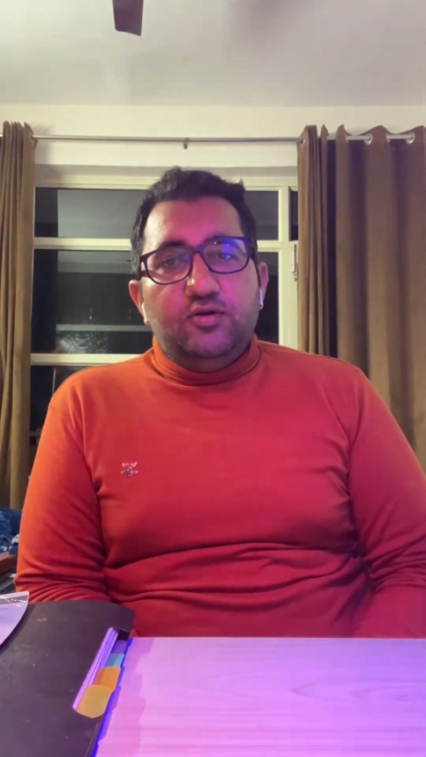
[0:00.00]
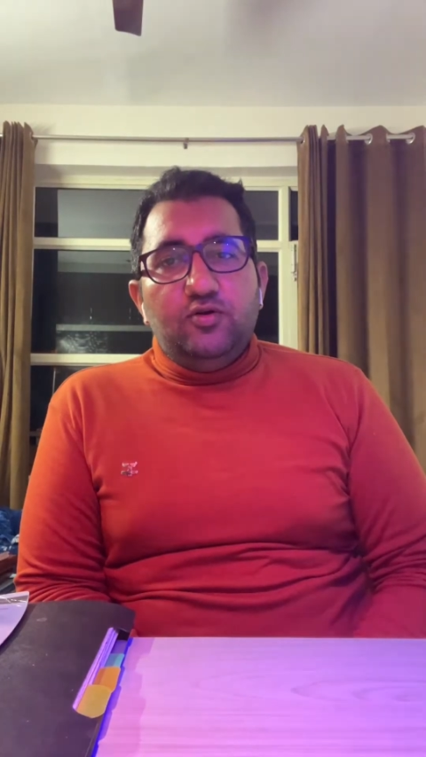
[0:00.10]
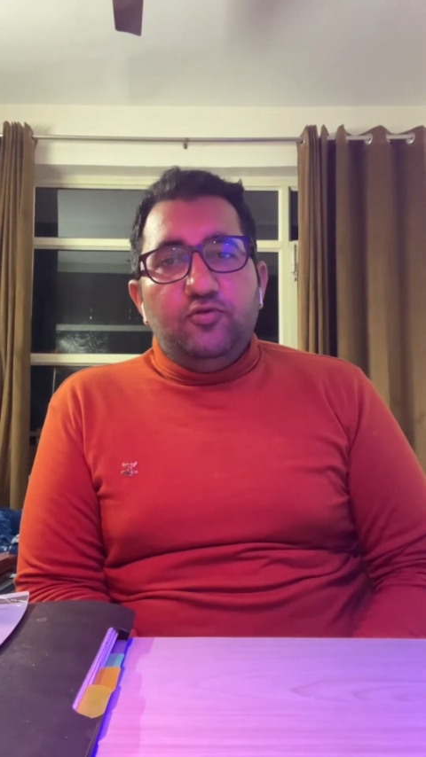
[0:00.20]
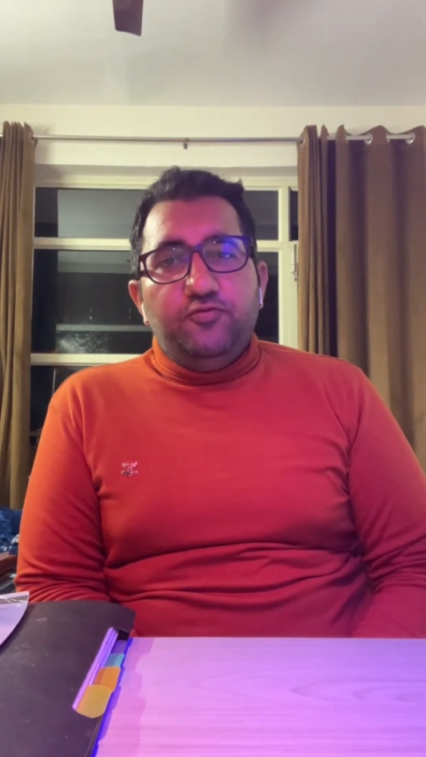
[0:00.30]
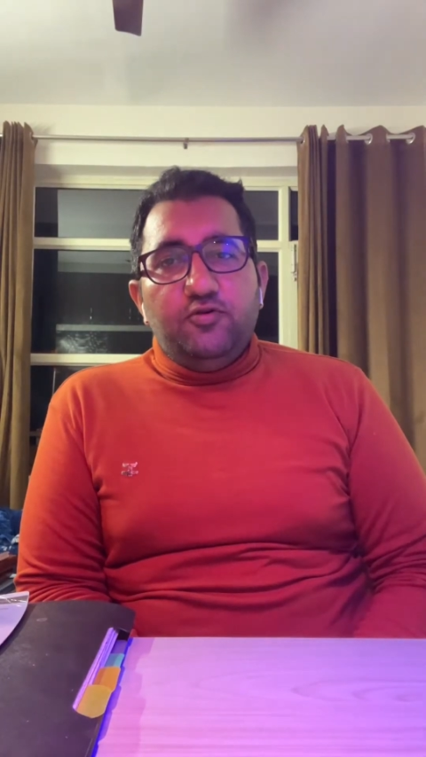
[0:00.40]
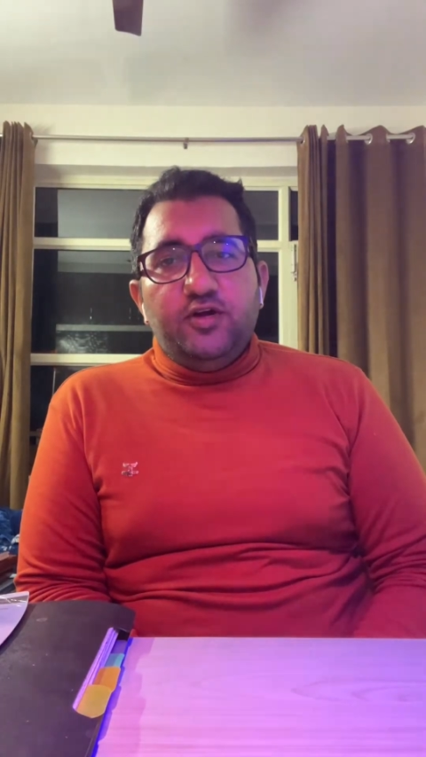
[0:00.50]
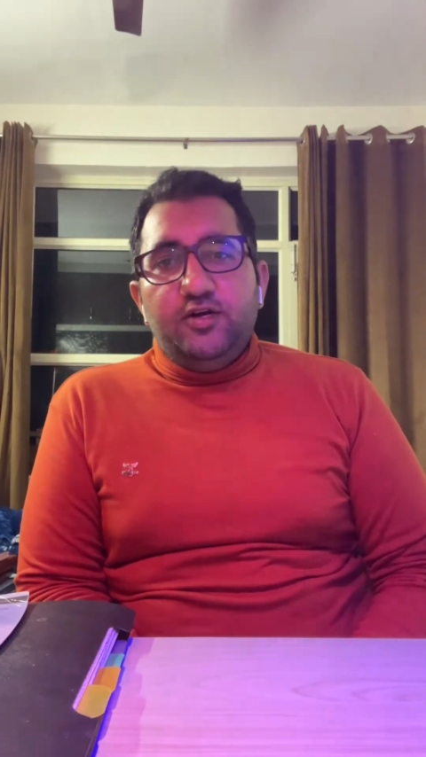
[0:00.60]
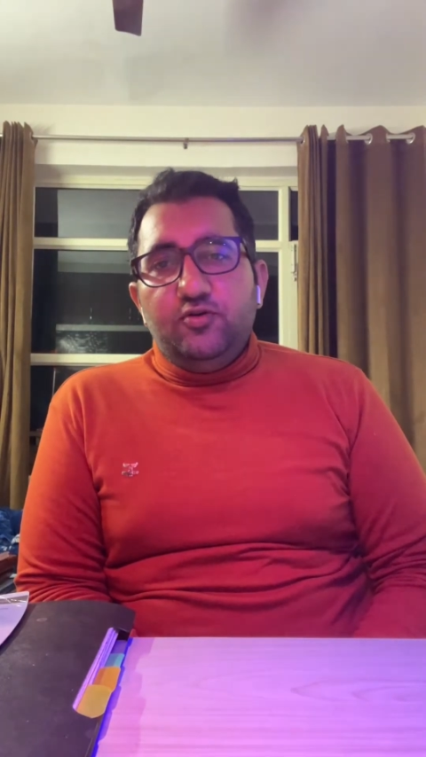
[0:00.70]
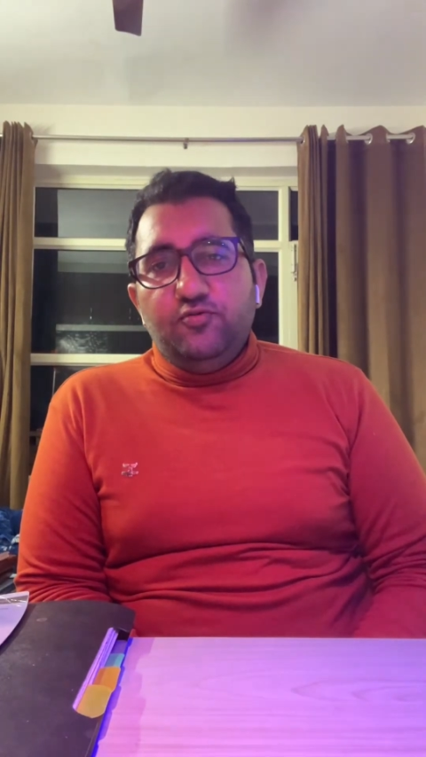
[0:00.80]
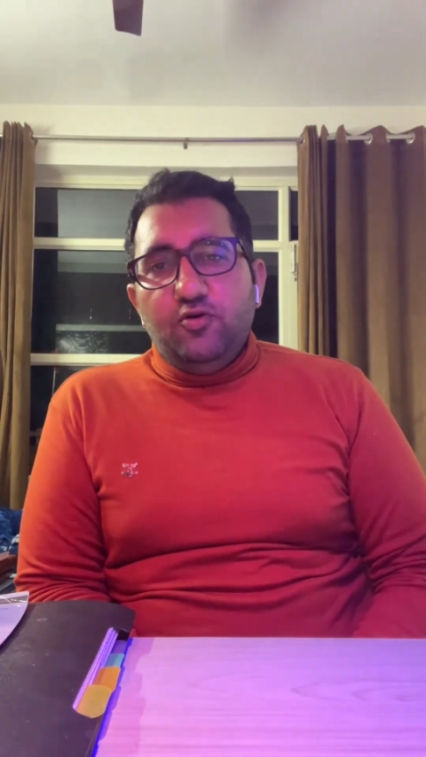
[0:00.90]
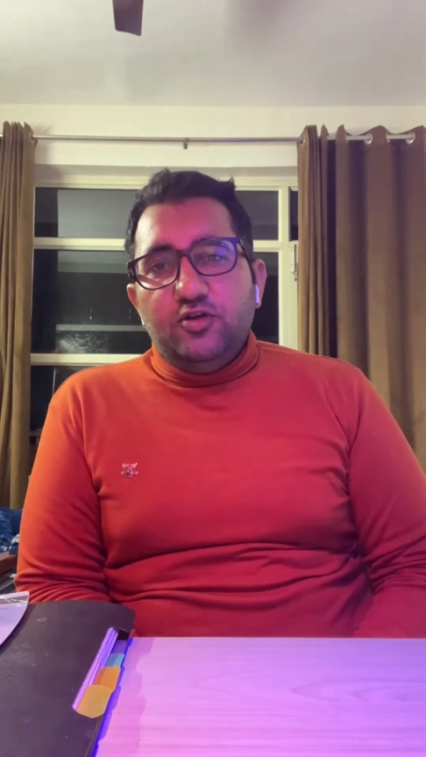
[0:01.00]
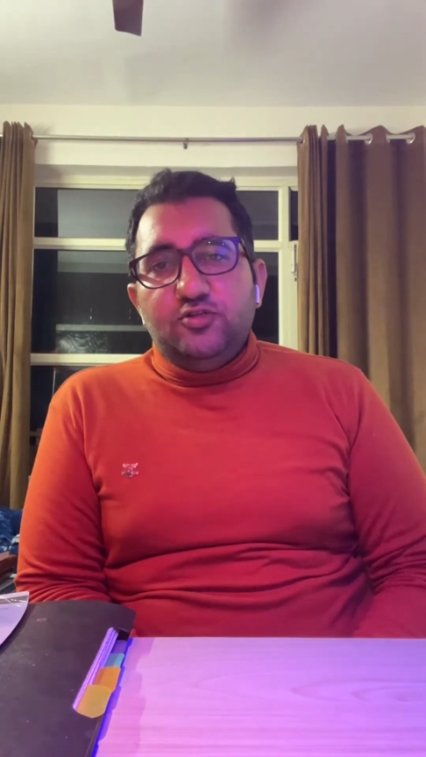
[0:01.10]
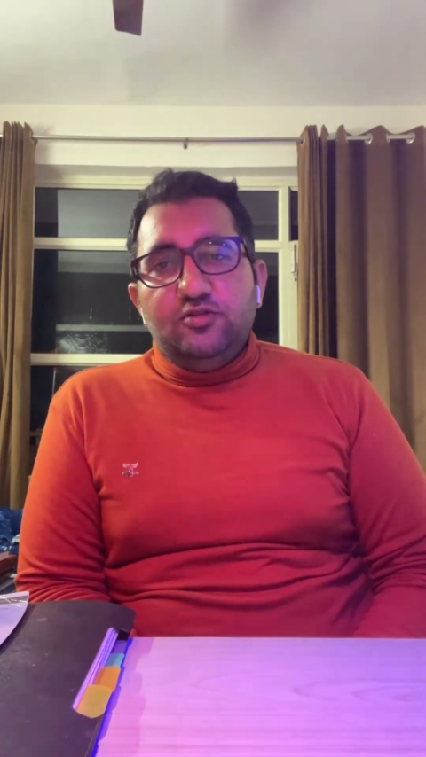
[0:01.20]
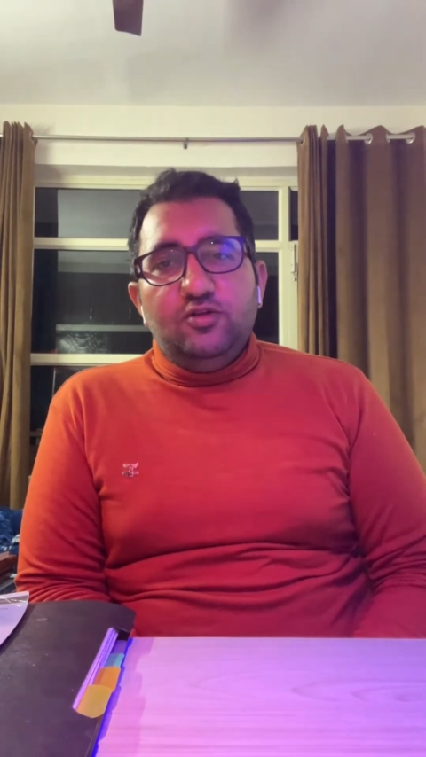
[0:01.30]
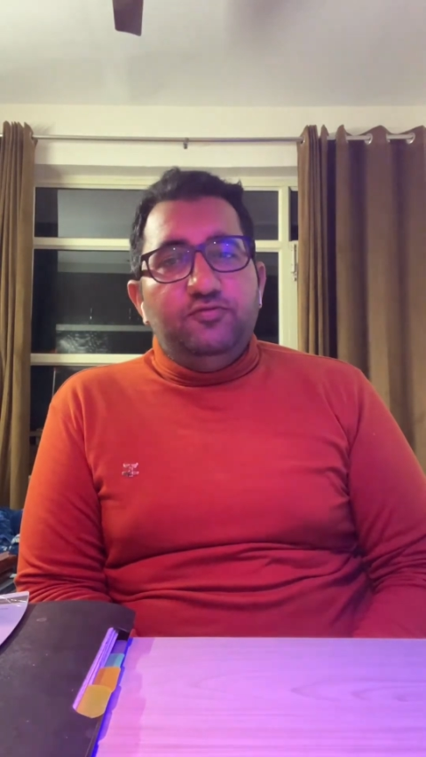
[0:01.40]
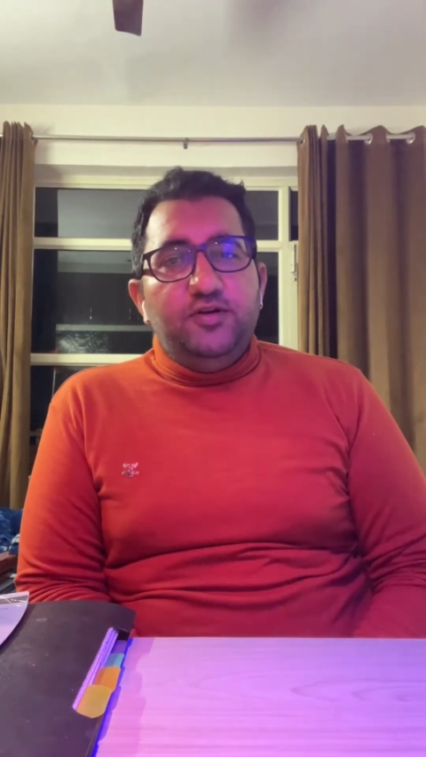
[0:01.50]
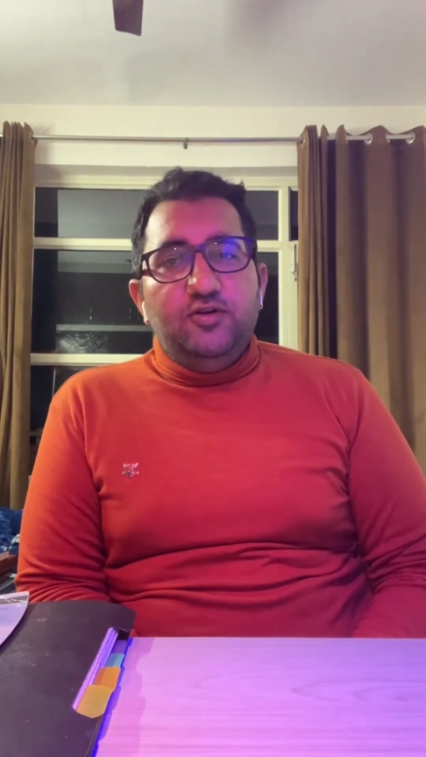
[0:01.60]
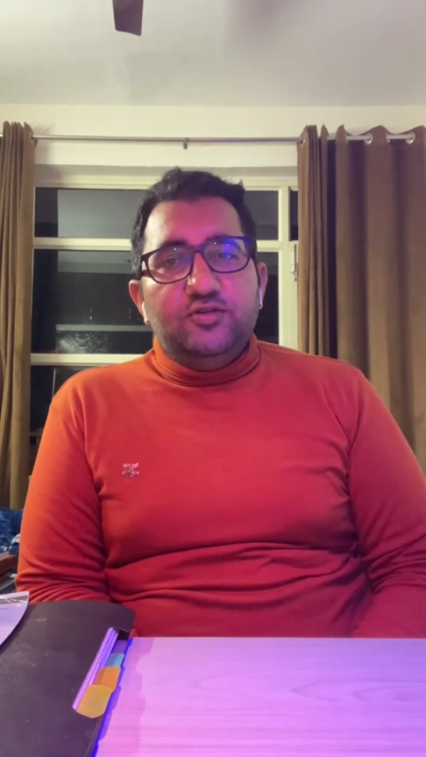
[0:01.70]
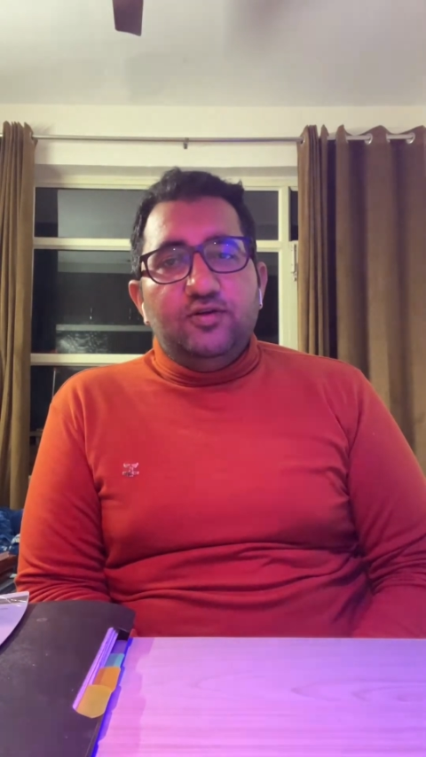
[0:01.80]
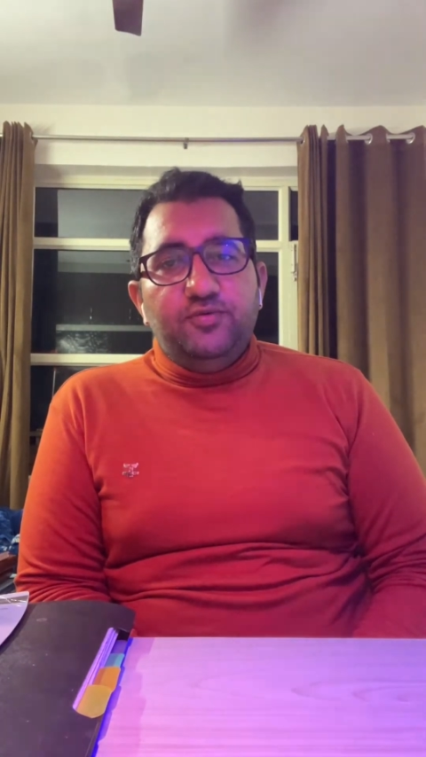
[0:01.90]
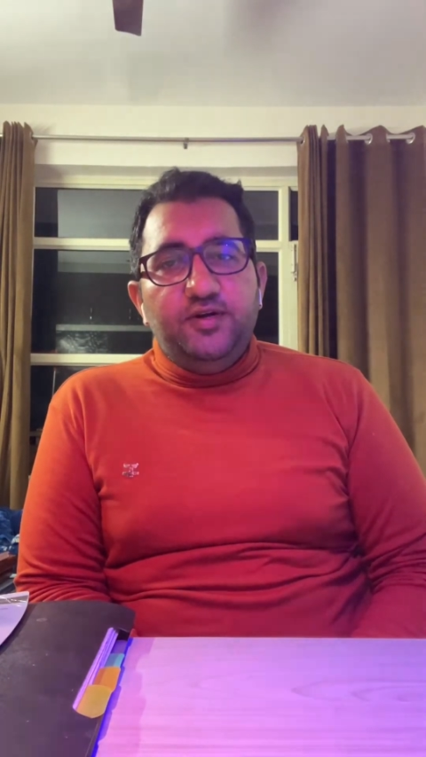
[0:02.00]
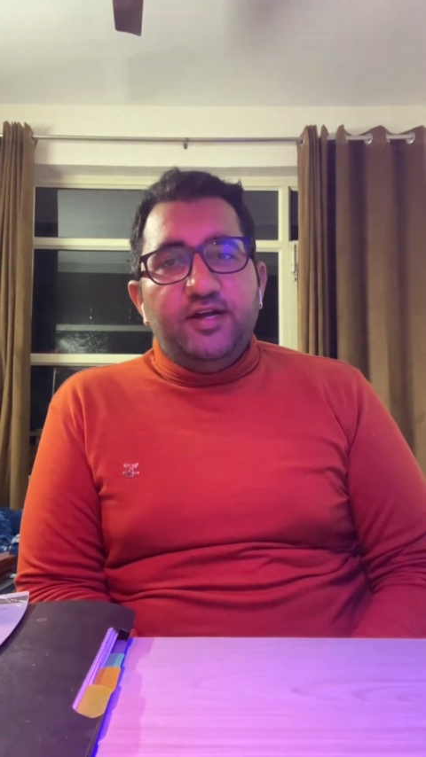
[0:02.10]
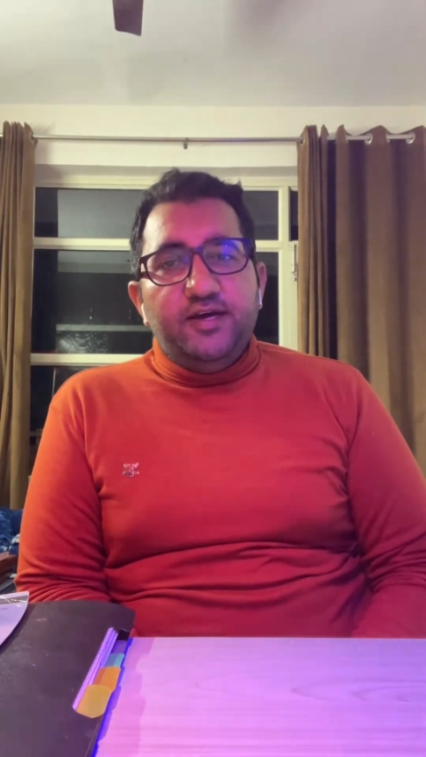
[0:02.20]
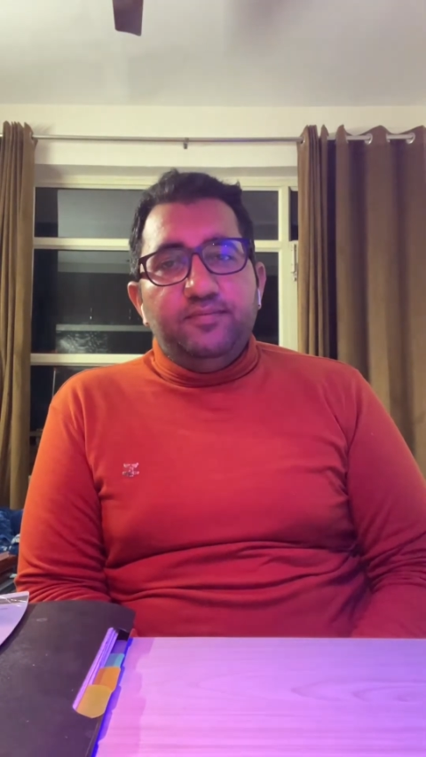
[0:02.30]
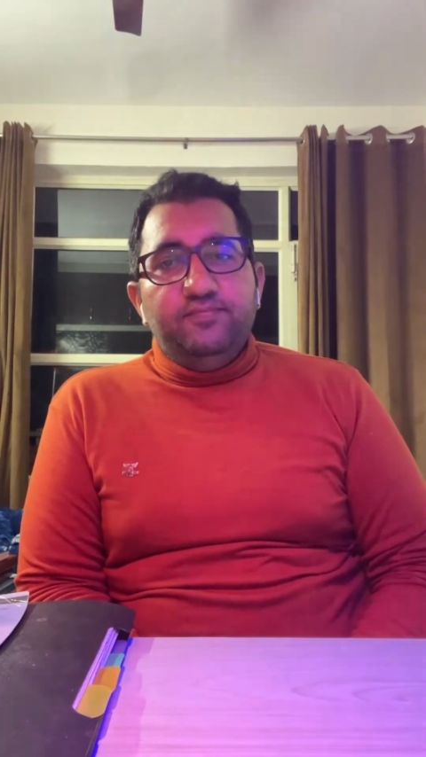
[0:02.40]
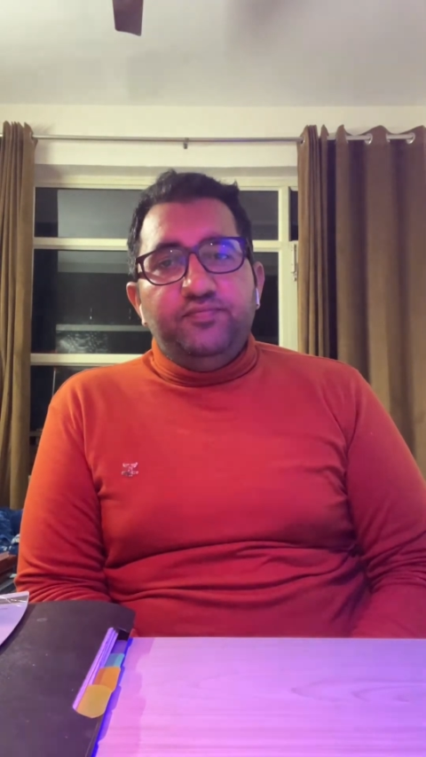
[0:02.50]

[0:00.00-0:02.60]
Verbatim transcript: don't forget to watch the videos every time.